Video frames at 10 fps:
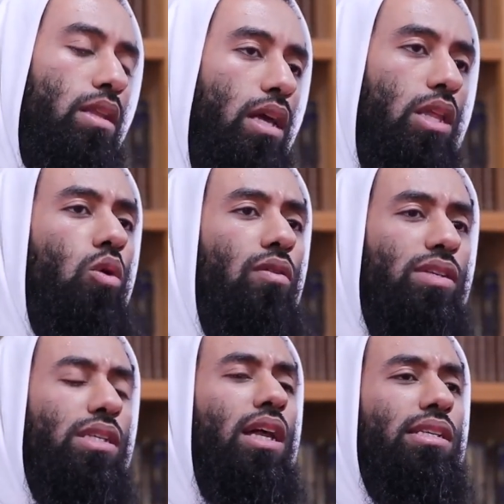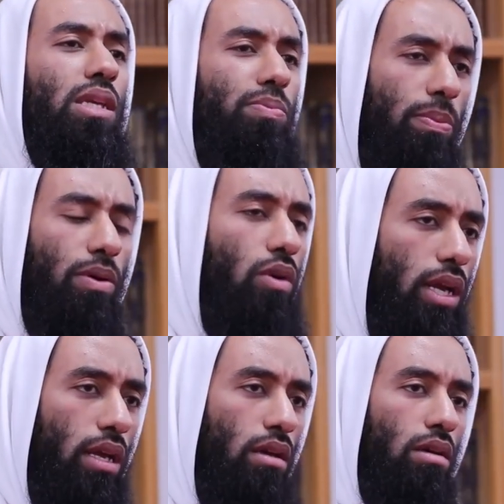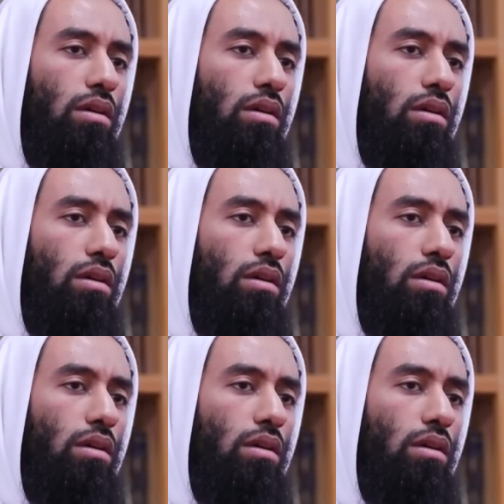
And then all of a sudden I see people running.